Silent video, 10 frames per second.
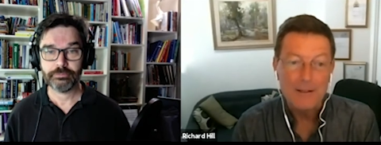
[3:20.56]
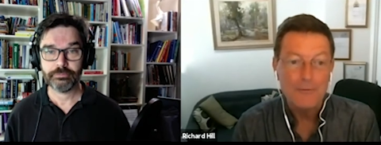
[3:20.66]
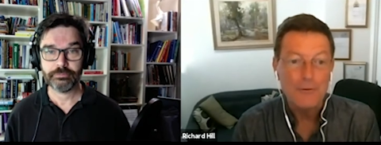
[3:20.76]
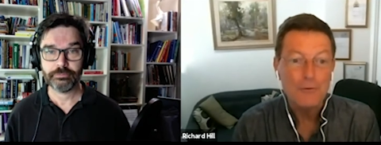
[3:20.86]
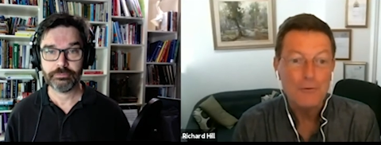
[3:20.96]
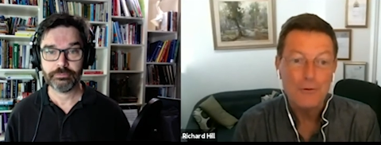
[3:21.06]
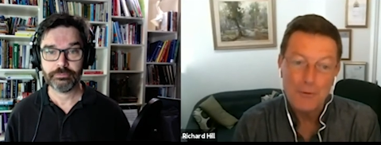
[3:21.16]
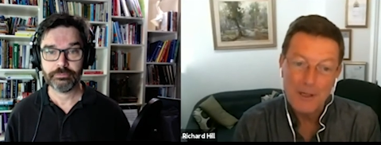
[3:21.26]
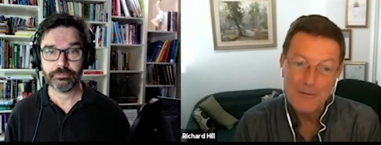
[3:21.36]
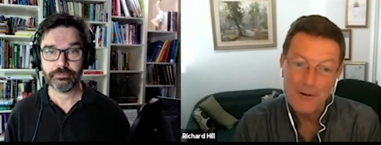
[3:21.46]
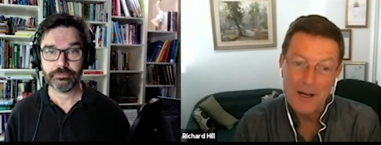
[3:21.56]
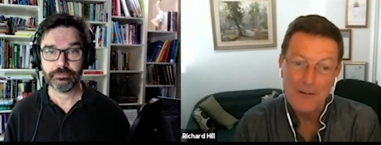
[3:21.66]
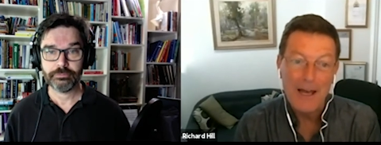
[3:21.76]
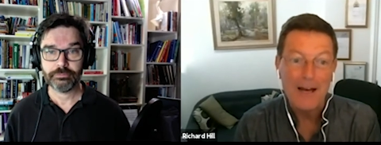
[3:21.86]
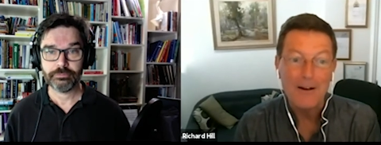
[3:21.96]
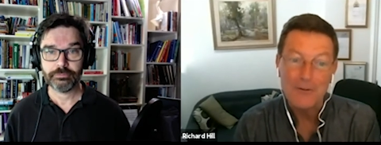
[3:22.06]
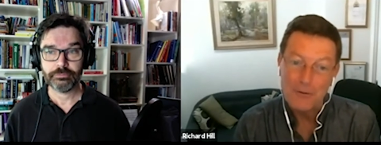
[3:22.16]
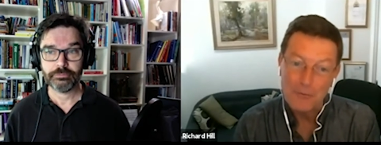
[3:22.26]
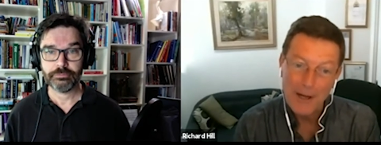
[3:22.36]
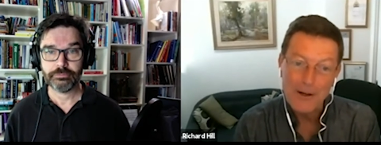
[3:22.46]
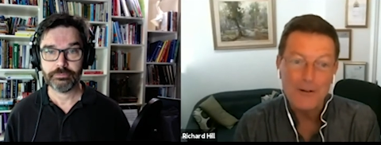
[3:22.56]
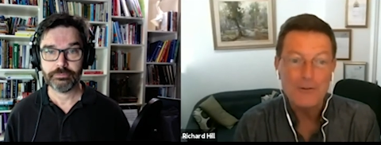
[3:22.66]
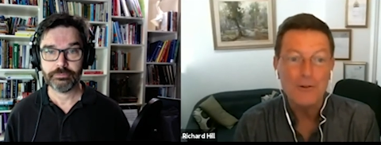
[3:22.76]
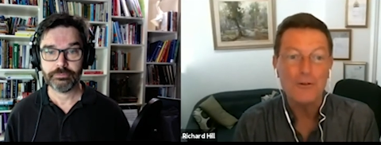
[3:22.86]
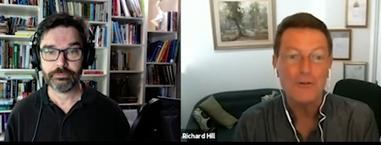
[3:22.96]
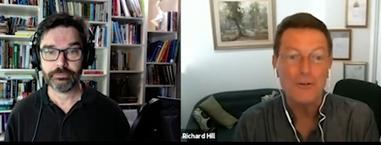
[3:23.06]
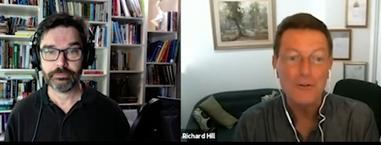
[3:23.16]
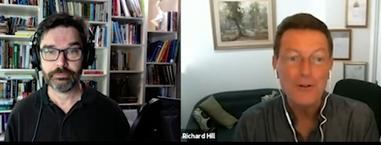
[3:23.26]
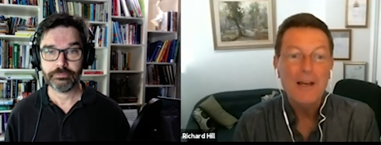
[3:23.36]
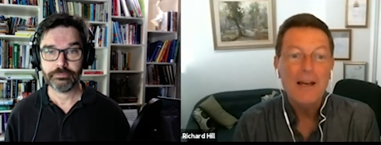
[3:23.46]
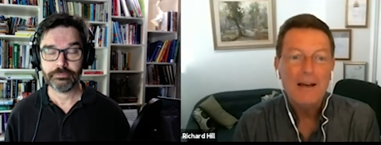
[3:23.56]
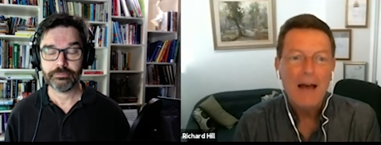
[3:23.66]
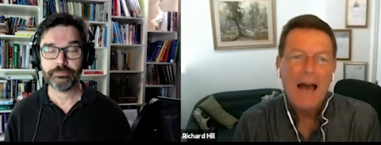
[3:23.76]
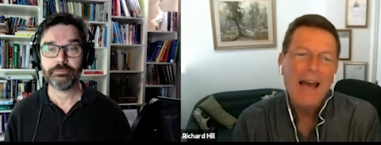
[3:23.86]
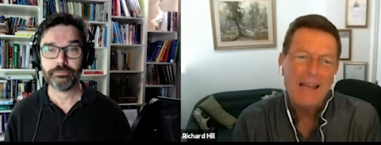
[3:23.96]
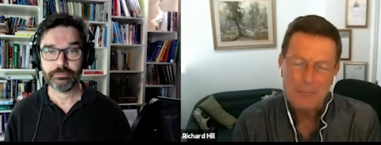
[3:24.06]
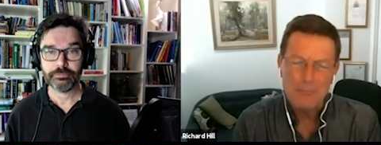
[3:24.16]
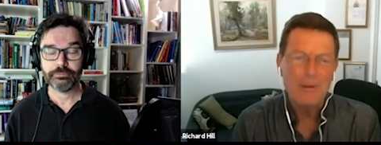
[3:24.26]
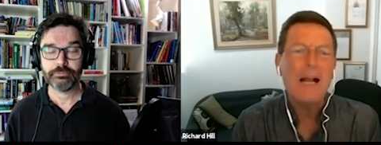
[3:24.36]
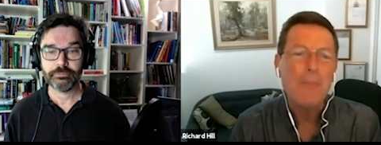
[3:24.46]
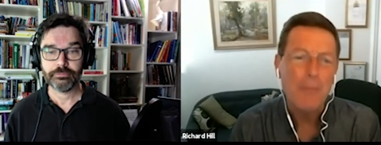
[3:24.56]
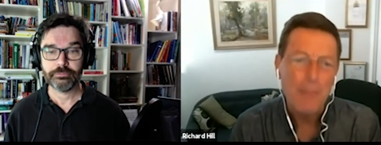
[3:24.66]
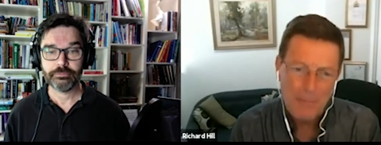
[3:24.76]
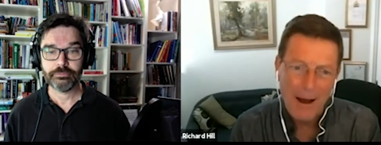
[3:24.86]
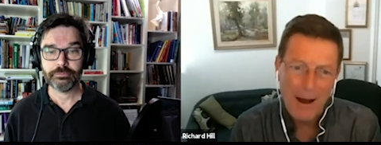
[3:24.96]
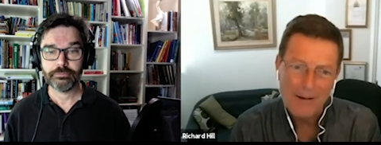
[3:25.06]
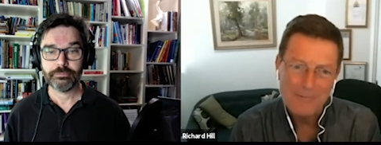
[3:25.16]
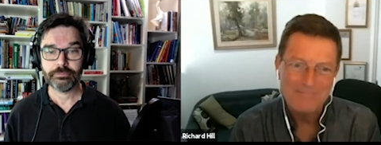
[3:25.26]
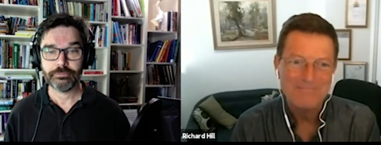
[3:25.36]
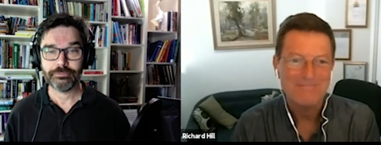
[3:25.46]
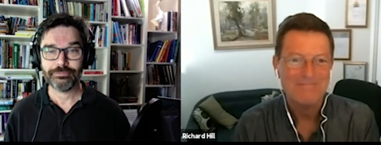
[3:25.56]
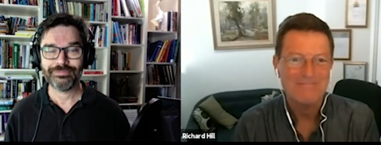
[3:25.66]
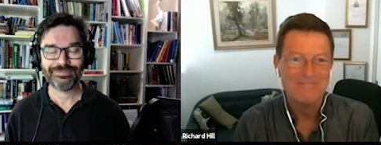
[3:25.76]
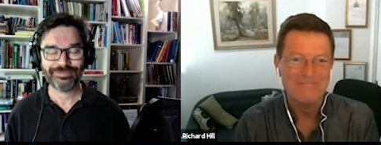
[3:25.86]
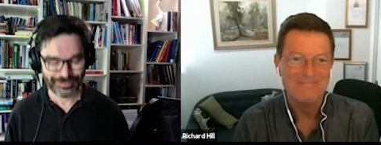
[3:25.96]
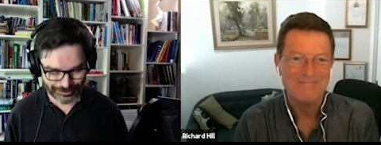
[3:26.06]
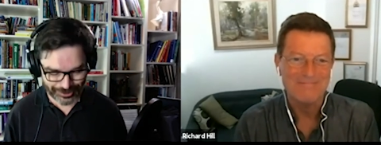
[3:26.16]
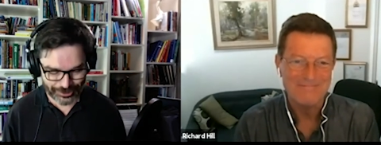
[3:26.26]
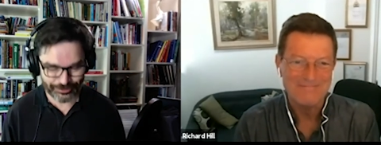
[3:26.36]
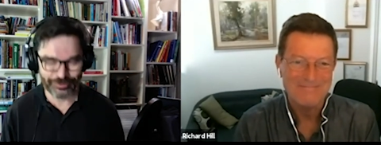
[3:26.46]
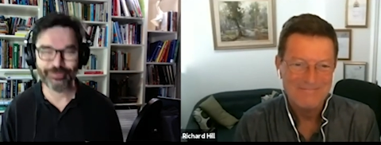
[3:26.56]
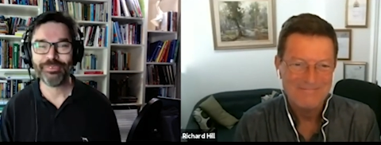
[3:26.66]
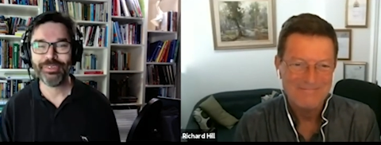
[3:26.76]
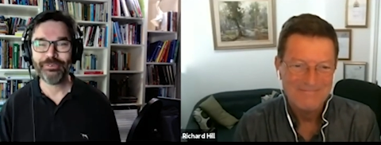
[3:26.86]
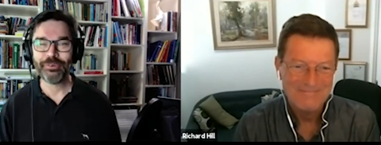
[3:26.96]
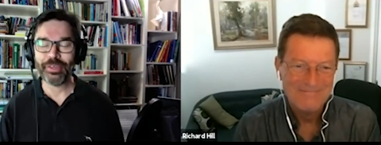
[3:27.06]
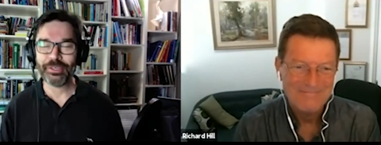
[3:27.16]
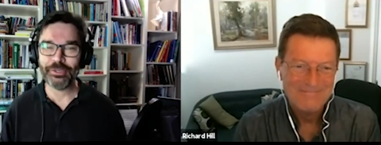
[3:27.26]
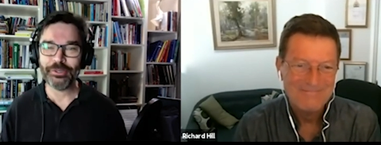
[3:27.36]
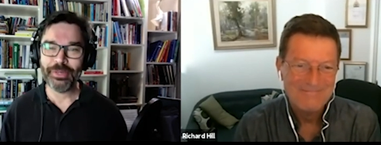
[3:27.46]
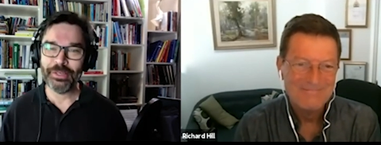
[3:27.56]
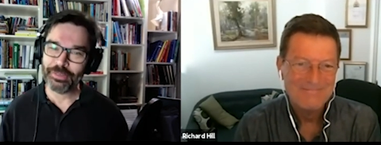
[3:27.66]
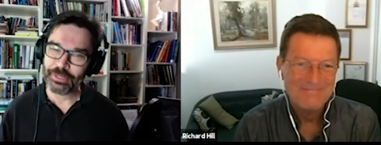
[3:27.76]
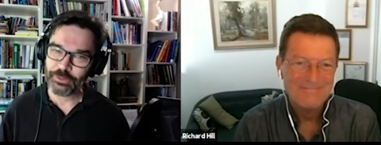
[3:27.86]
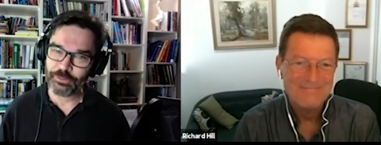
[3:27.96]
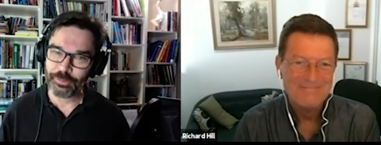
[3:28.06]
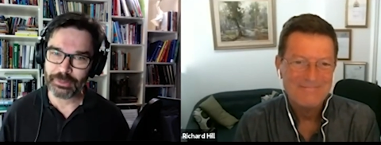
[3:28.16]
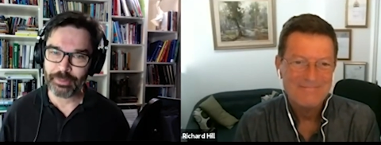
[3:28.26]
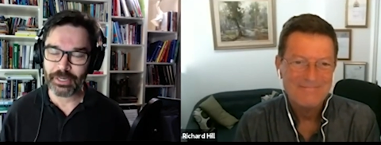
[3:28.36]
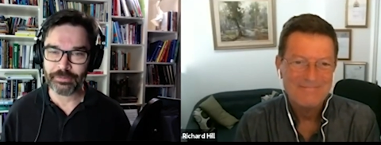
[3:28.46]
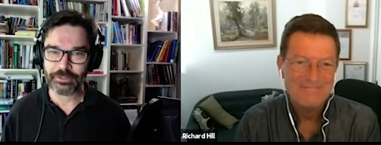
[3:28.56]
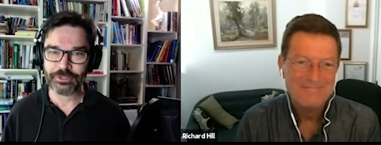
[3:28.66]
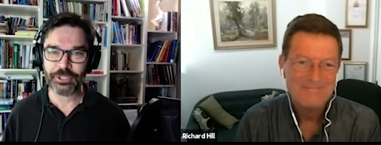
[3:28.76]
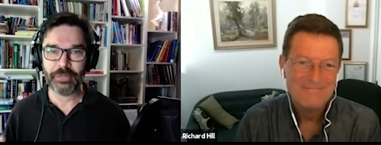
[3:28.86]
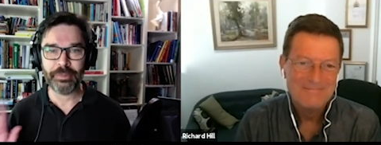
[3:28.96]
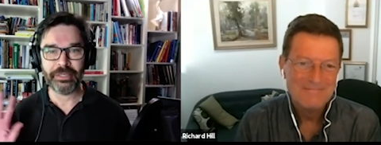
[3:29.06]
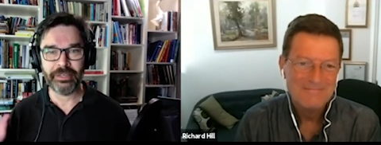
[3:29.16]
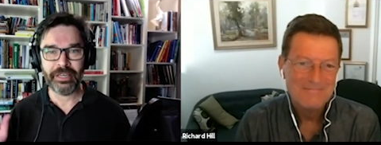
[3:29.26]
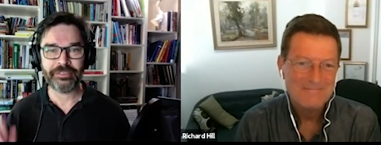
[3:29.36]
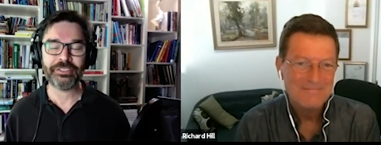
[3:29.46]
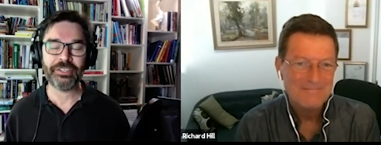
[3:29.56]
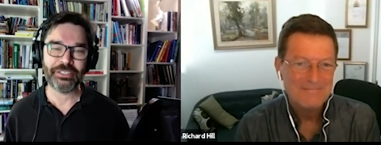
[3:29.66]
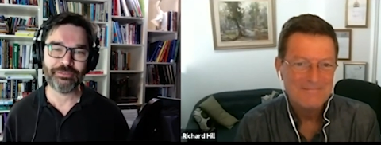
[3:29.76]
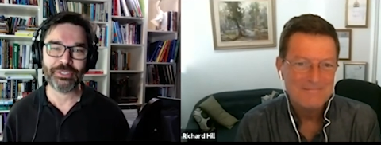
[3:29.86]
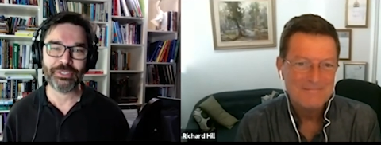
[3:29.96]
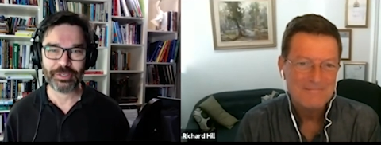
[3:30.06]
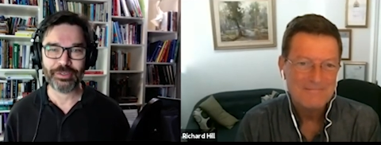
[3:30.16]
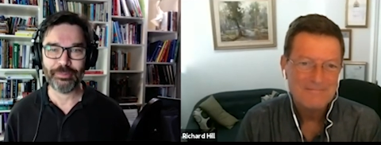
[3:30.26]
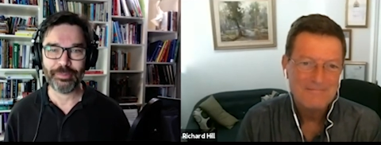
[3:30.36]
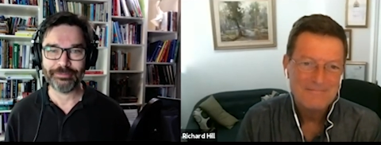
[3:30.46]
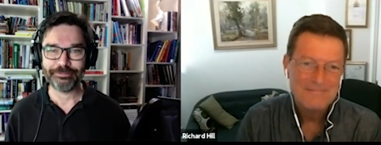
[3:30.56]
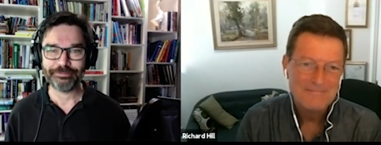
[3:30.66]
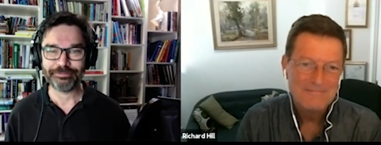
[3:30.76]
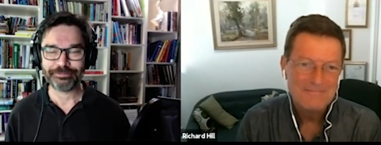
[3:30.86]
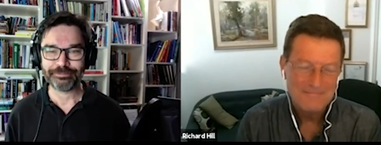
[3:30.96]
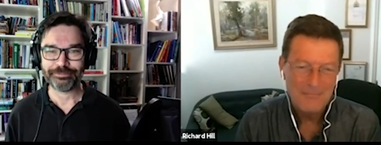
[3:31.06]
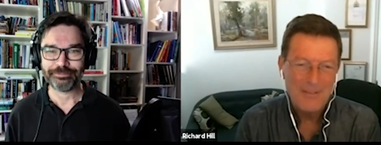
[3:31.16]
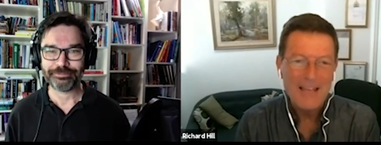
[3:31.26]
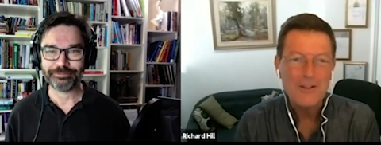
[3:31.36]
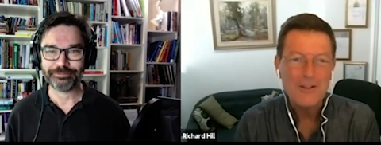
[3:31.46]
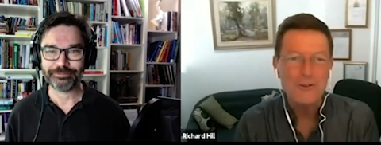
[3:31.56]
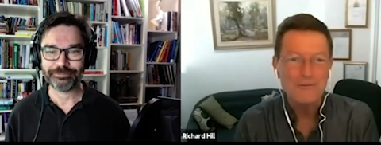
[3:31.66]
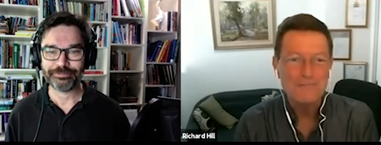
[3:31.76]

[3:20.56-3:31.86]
Speaker 1: if you do 25 hours of one off courses, hey, become a member.
Speaker 2: Wonderful. Well, thank you. And thank you for being part of the tribe here at the Science of Psychotherapy. Thank you.